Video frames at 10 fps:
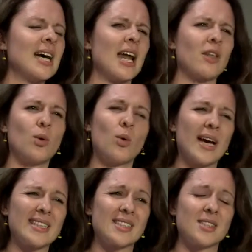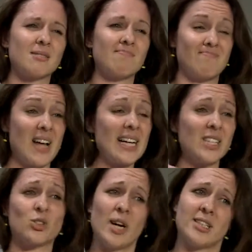And I thought that's that
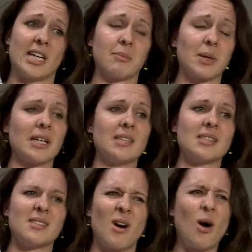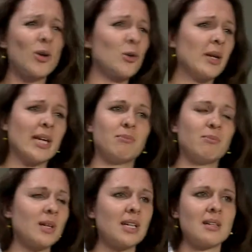is tragic because arguably
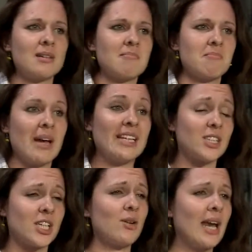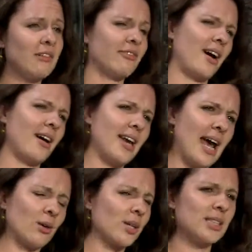it's too late for her
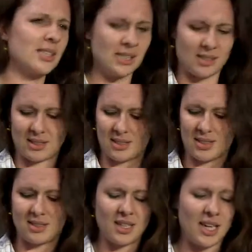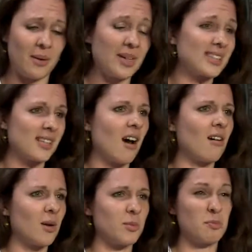now because she's, she, you know, it's, her
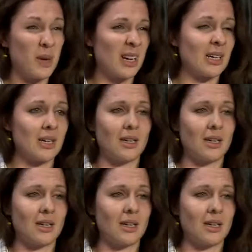arm's buggered